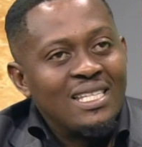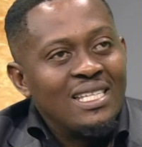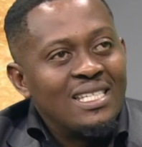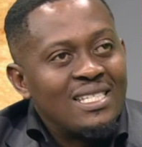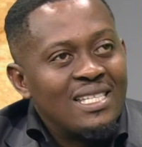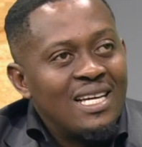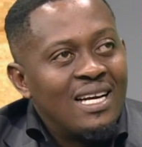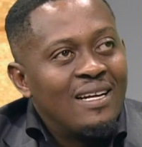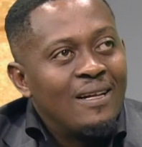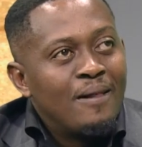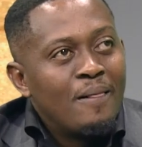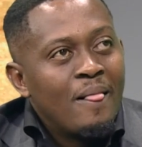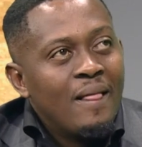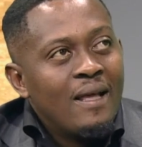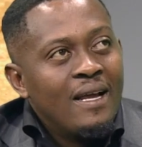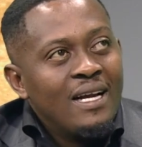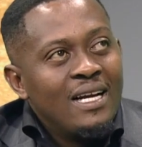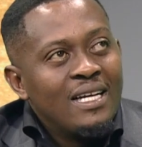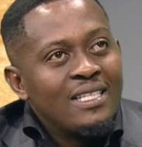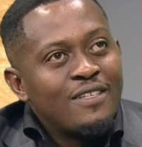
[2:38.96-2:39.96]
is a
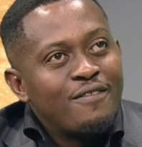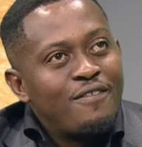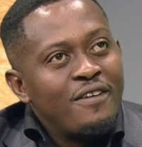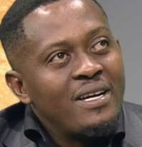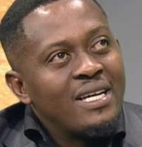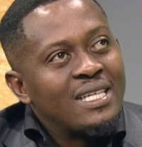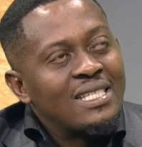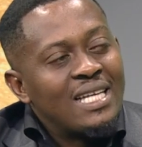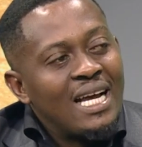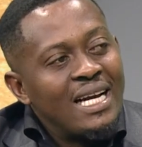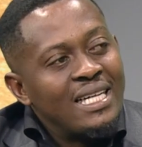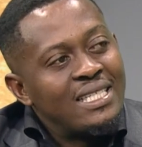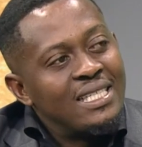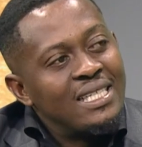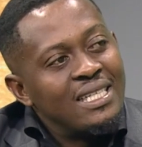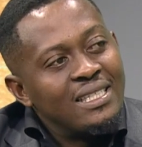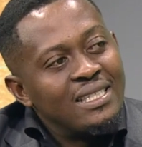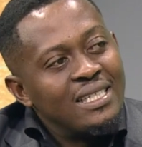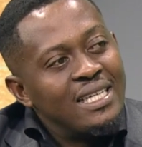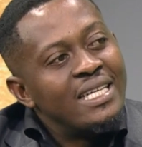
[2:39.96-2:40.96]
very
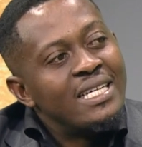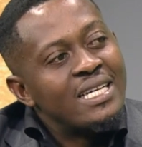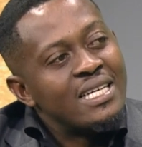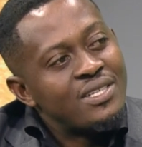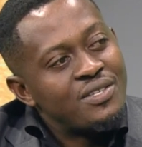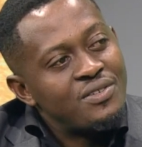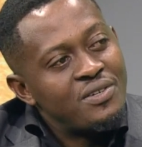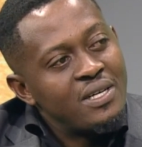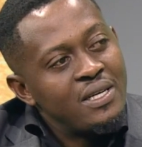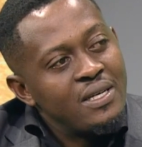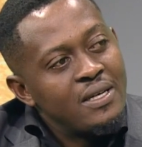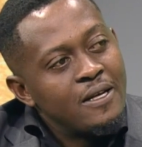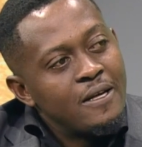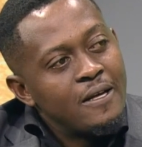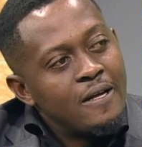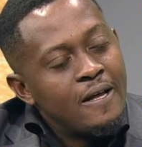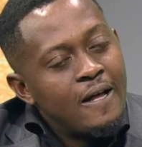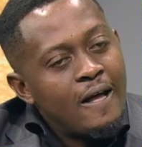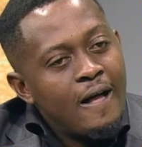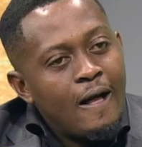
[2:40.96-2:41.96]
exciting industry.
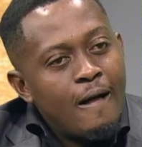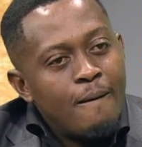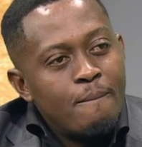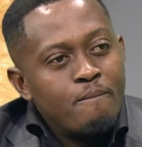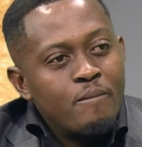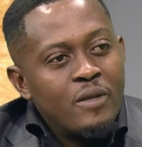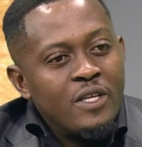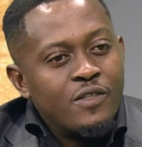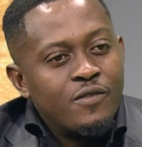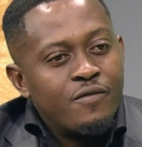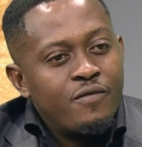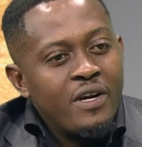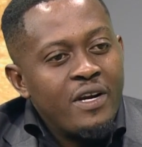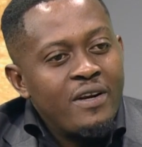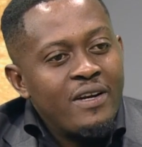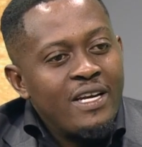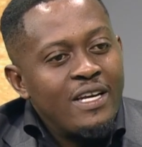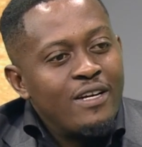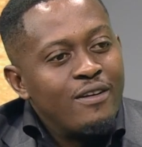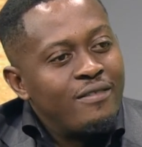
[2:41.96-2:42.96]
It's very
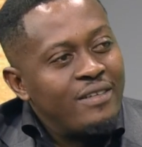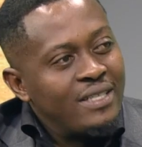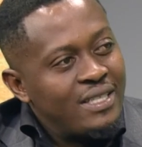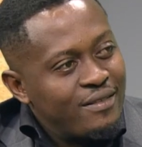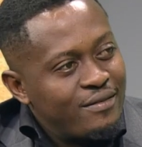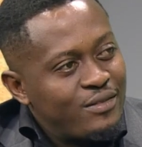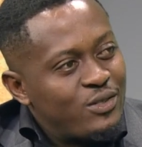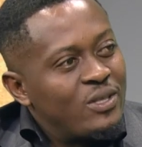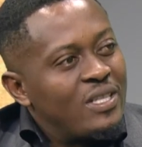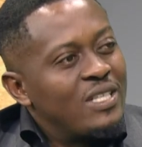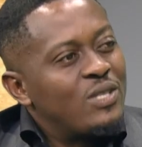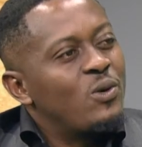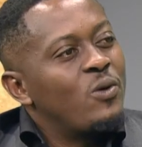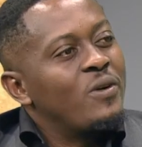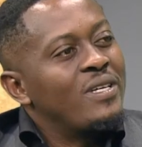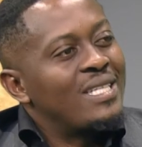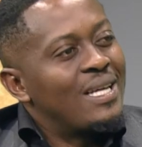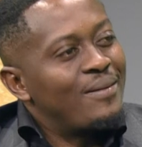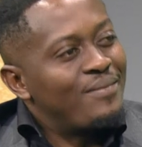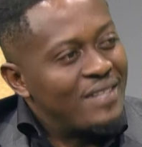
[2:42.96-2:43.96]
innovative, so there's
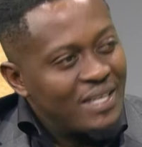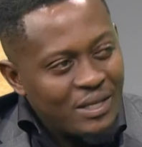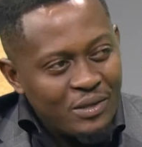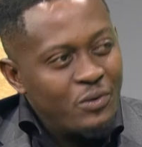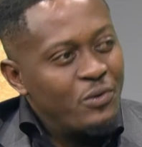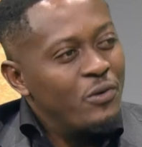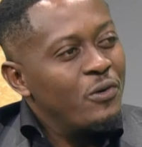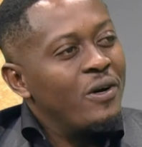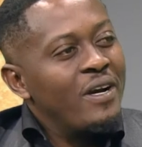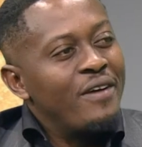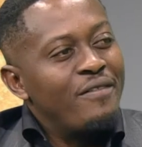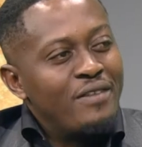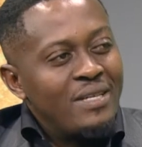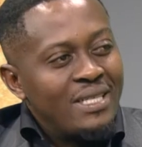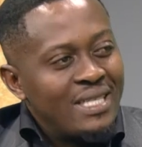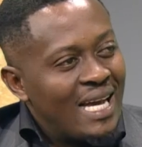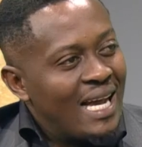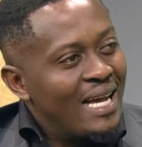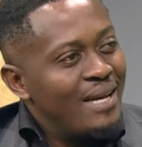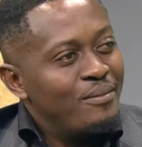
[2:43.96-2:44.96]
always something new every
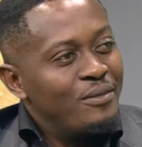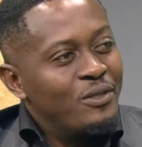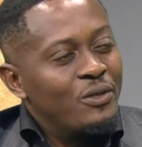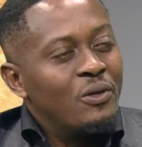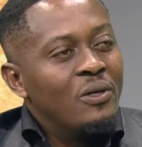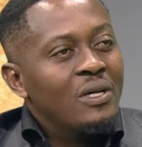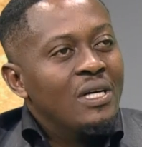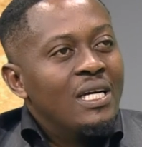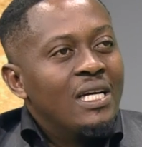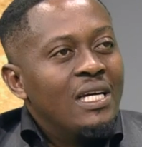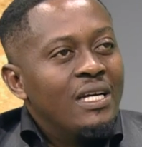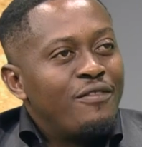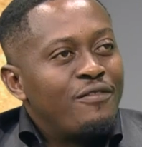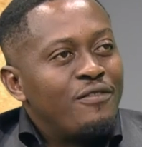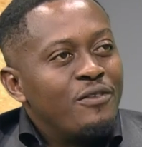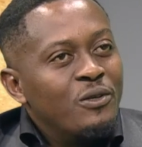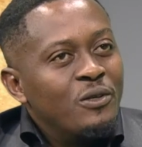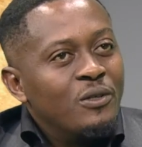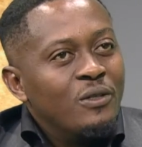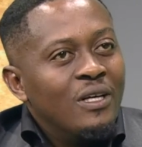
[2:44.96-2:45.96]
time. You know, if
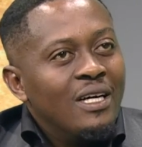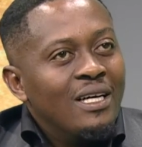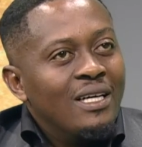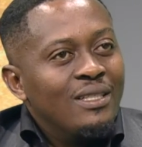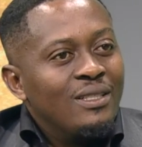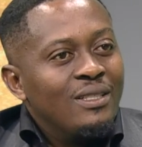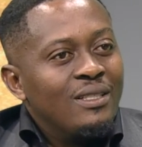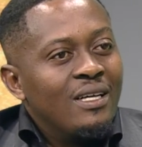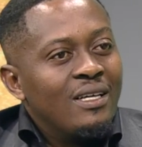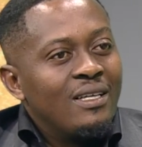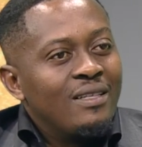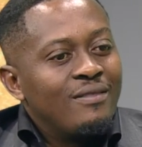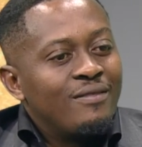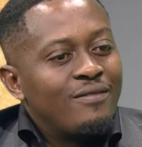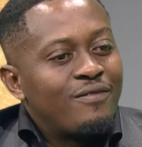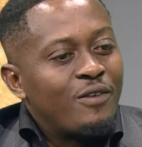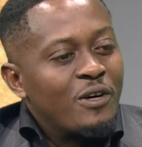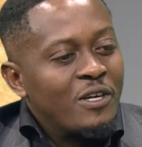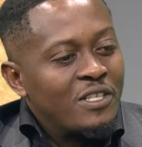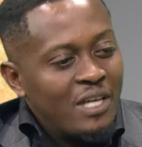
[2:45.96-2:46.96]
you,
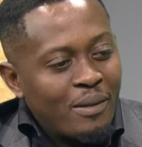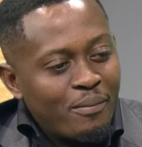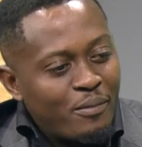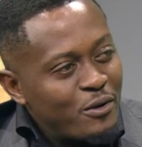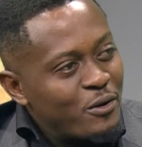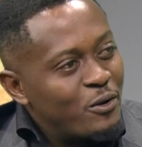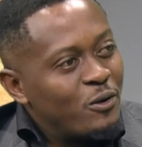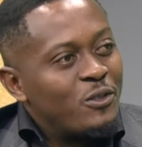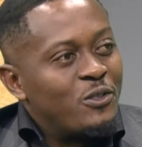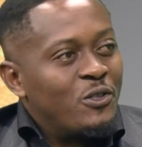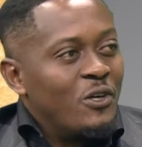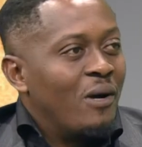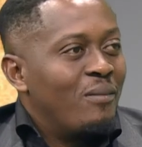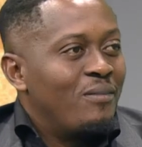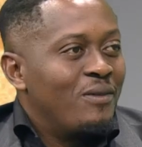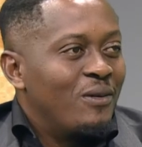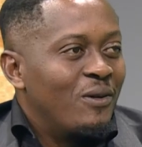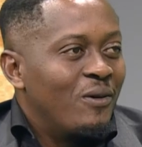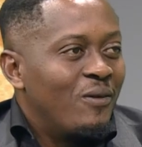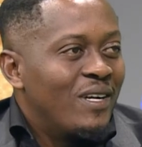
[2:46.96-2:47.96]
for example, your job,
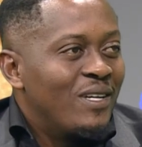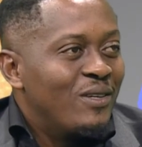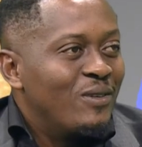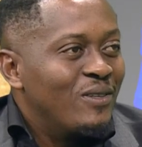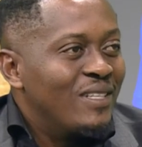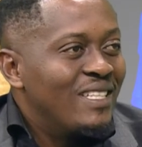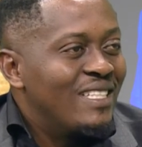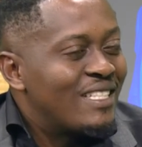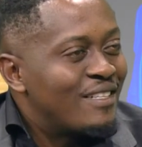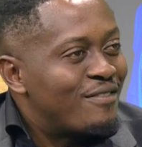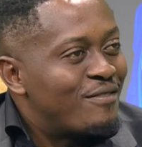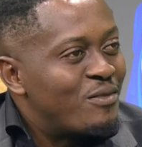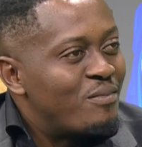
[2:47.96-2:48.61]
you know, where you interview